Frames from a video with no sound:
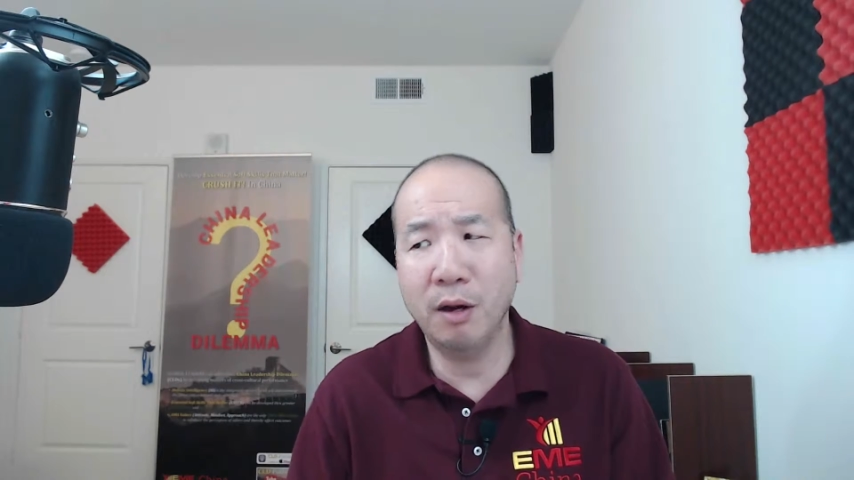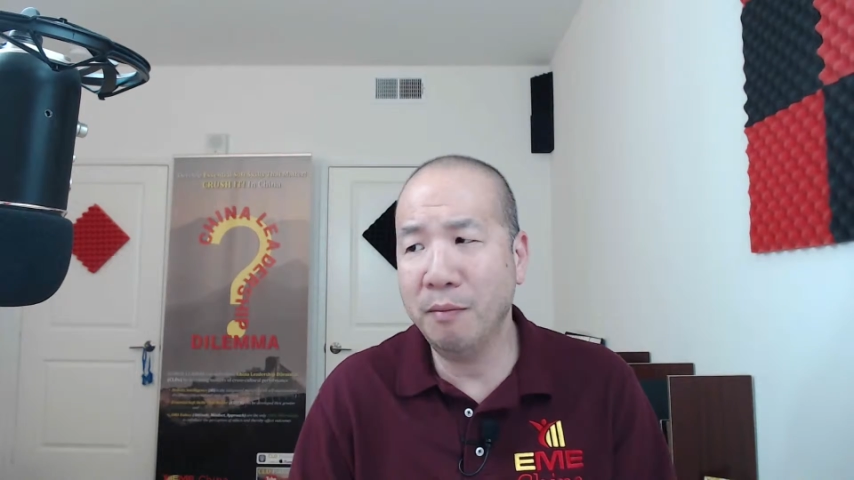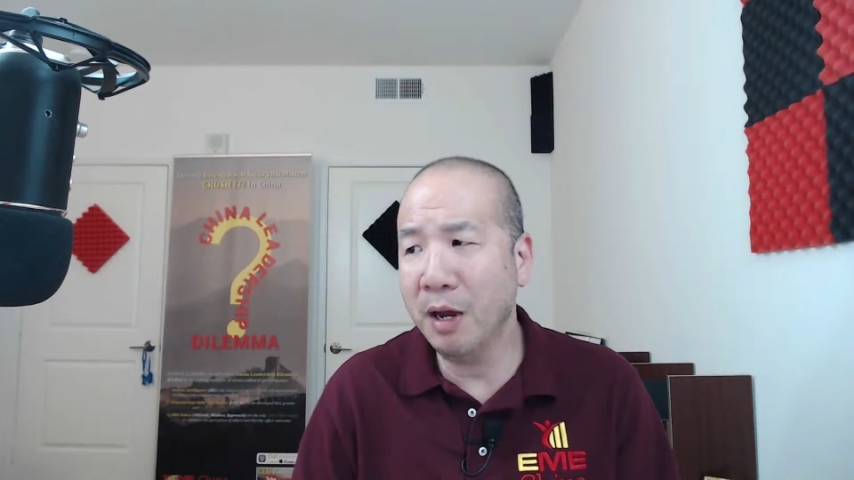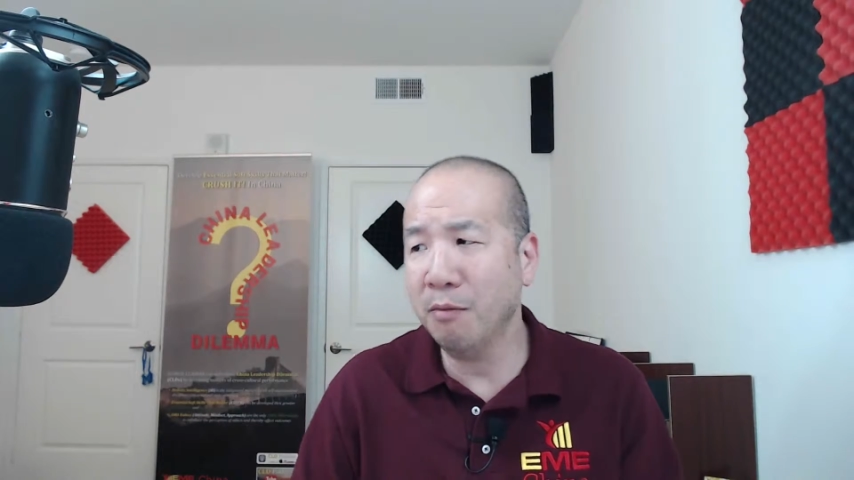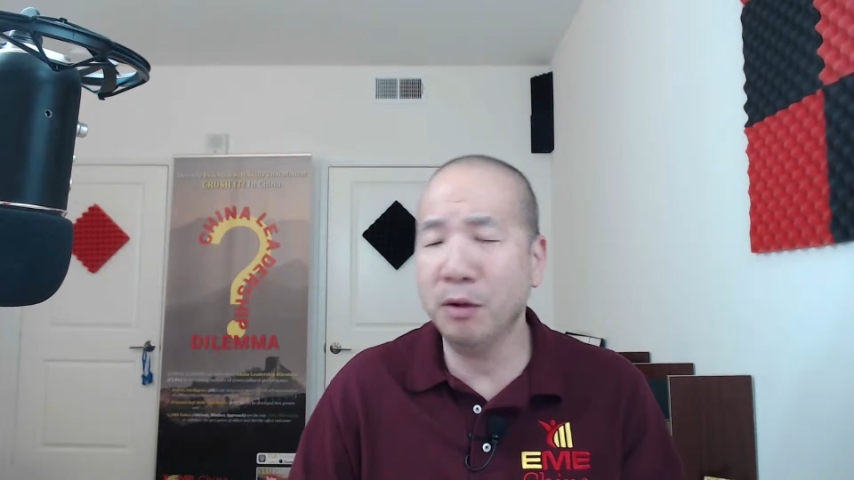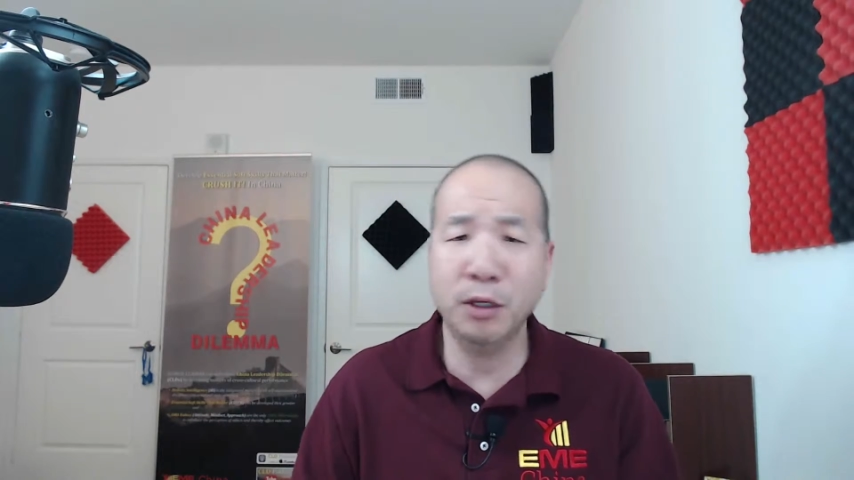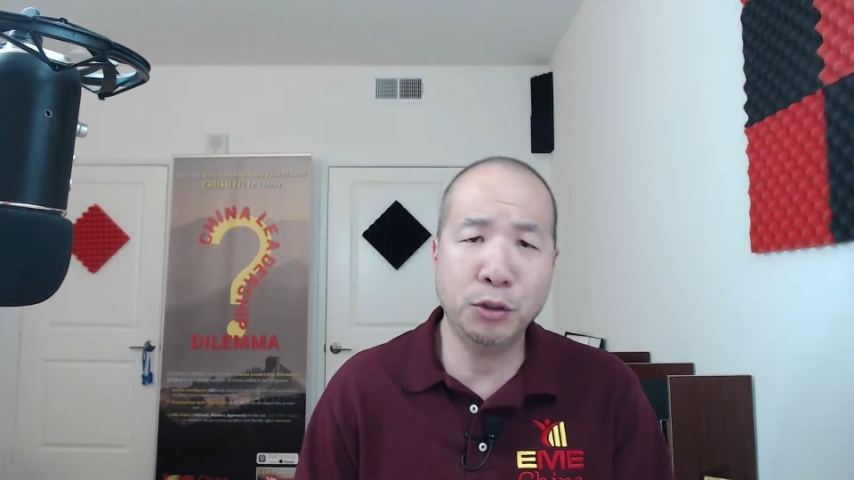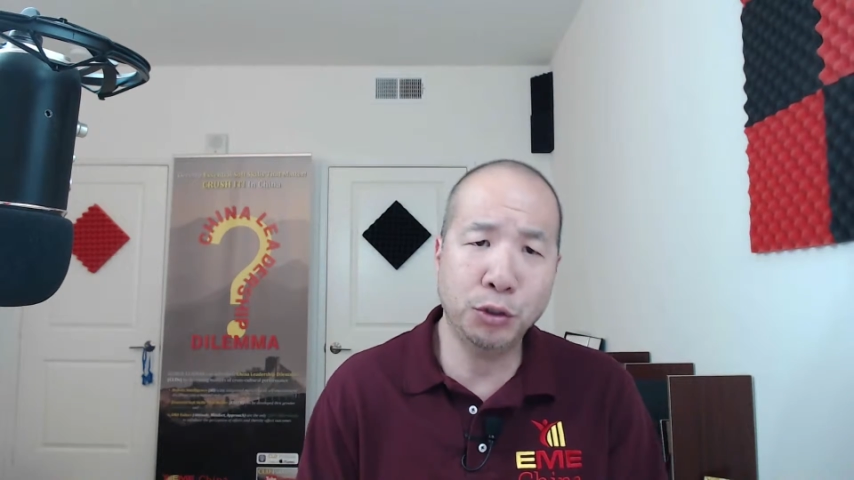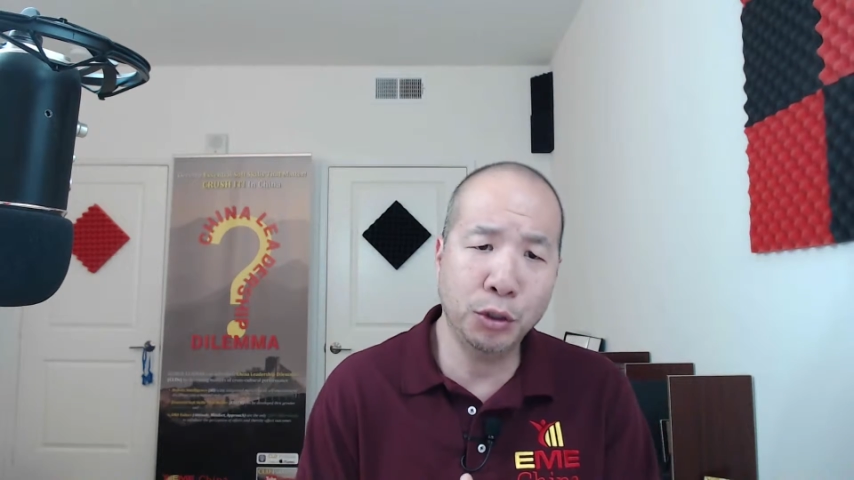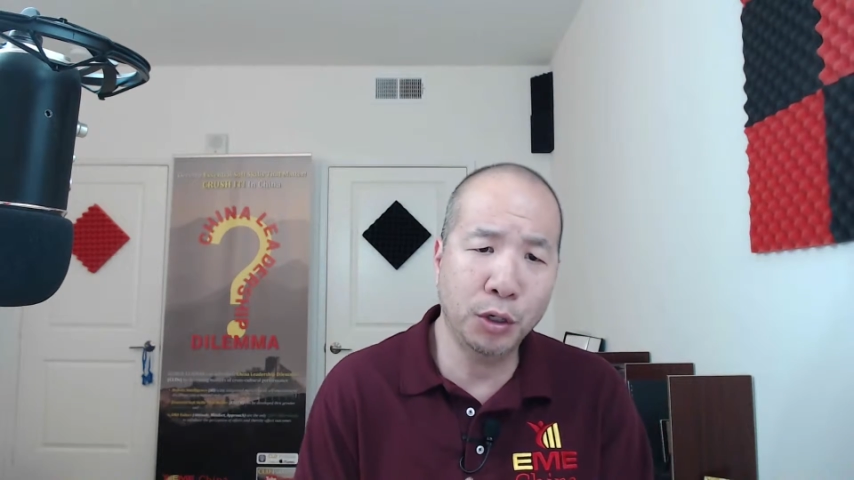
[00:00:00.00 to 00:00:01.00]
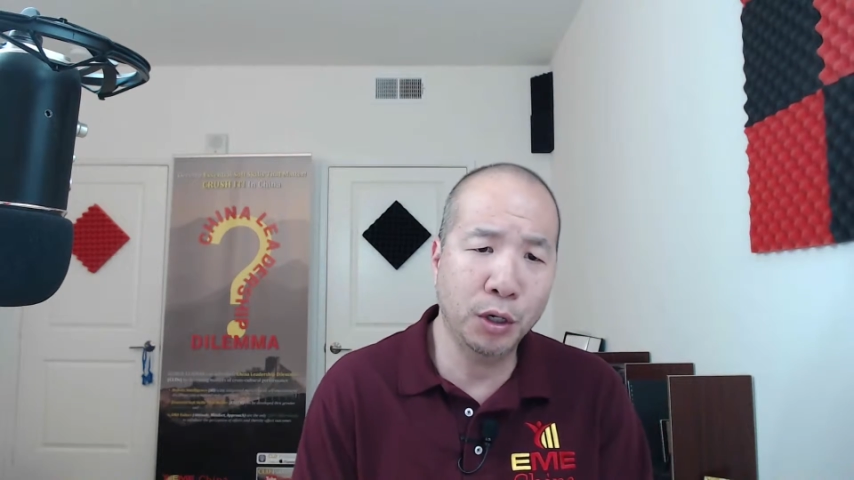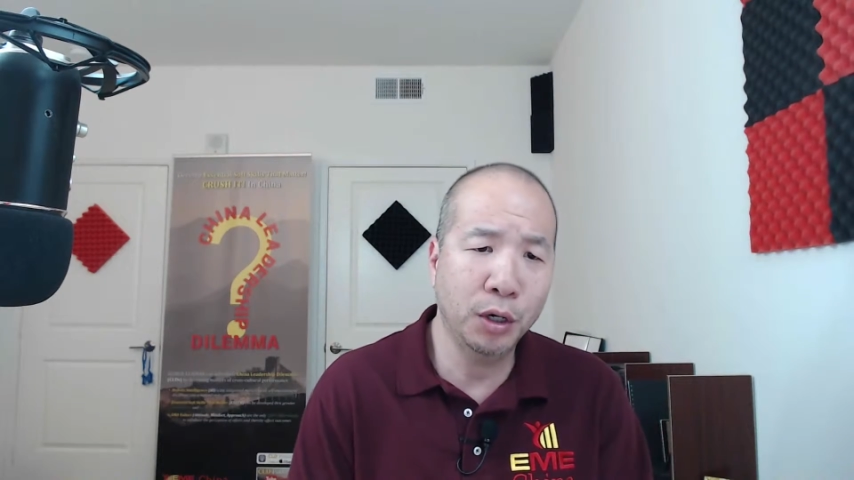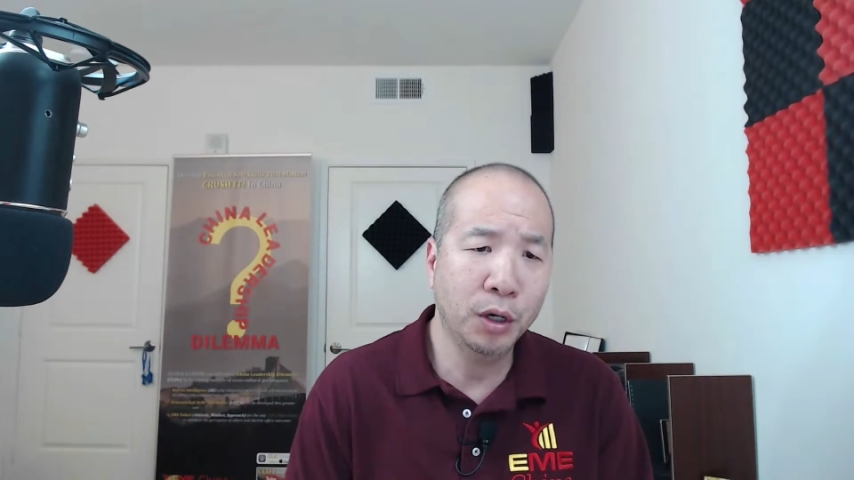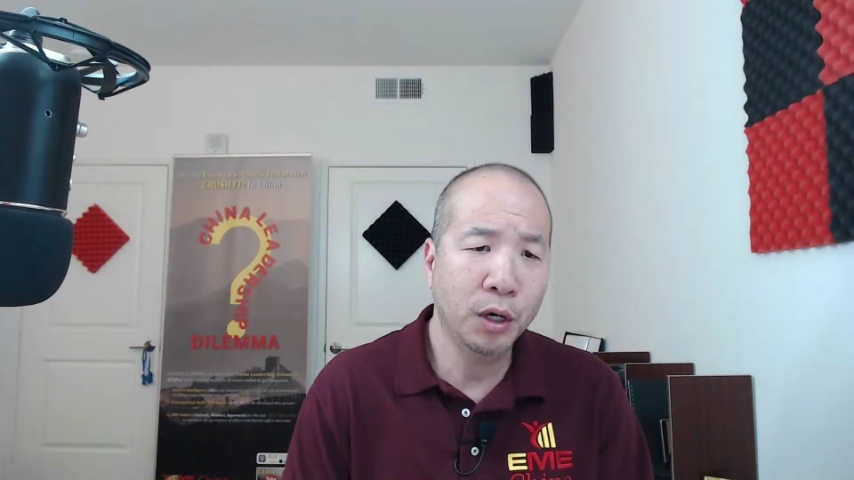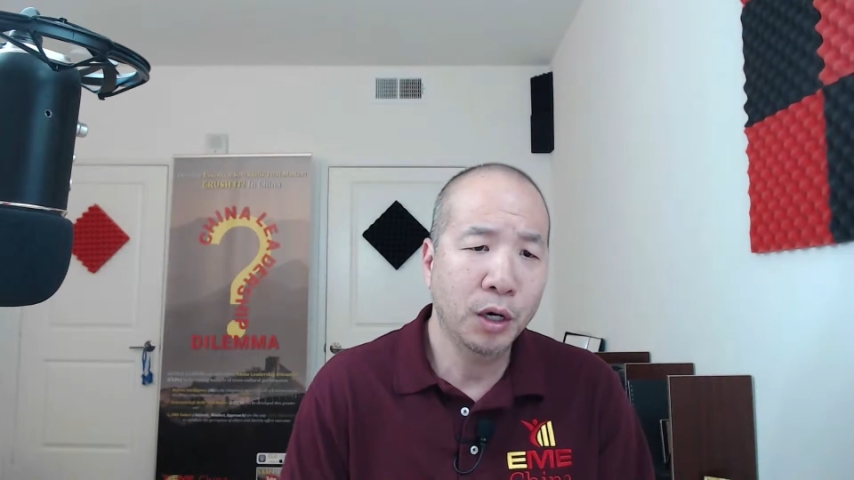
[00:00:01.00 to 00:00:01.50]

I'm not really sure.